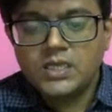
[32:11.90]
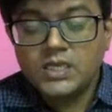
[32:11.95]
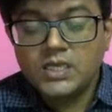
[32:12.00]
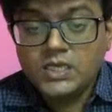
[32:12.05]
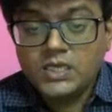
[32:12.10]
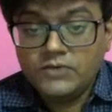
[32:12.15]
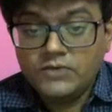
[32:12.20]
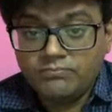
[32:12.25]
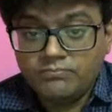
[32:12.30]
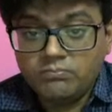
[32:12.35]

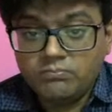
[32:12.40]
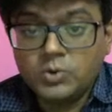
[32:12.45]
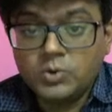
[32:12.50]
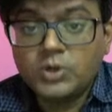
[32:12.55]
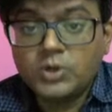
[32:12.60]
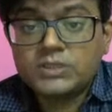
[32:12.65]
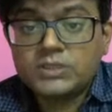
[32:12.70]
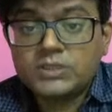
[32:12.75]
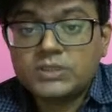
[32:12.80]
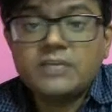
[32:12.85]
If
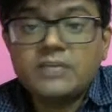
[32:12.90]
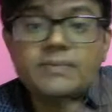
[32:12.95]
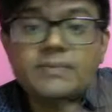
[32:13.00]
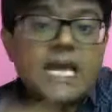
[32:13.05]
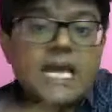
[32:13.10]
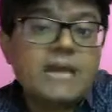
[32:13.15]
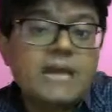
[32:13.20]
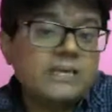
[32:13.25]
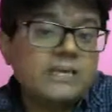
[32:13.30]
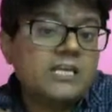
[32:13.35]
both of them are
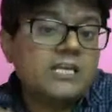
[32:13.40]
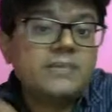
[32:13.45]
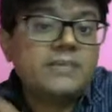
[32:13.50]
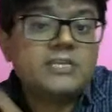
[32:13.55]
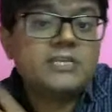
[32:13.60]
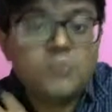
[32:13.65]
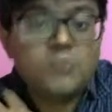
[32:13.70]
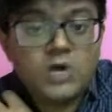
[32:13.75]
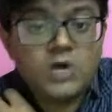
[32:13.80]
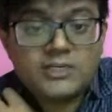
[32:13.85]
happening
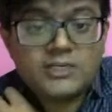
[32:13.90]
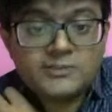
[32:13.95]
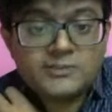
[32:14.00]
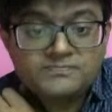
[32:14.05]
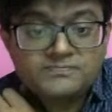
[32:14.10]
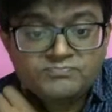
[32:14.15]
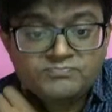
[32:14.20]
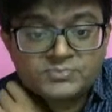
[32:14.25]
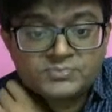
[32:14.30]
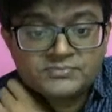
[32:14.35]
means what?
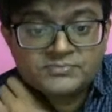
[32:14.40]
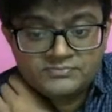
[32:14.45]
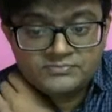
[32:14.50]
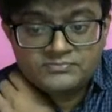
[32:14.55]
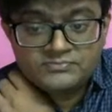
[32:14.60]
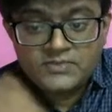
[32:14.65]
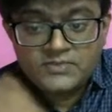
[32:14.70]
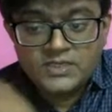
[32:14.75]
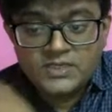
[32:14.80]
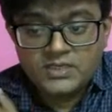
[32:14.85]

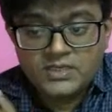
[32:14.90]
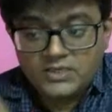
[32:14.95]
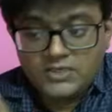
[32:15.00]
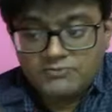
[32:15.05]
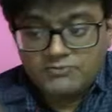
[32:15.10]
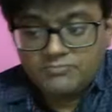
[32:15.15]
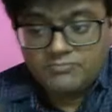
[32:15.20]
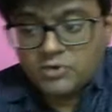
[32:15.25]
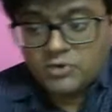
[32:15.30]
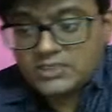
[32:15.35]
If
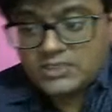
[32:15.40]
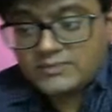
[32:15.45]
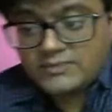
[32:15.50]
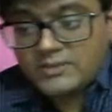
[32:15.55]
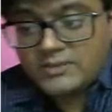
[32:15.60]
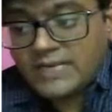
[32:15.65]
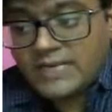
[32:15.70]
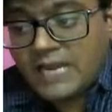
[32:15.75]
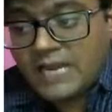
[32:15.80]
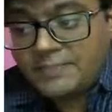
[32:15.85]
both of
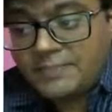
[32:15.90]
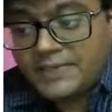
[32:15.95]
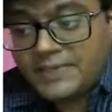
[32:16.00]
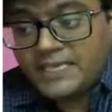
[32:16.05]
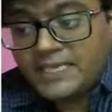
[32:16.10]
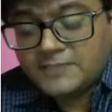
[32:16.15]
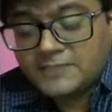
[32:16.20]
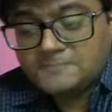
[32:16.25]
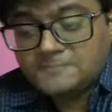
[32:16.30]
them are happening,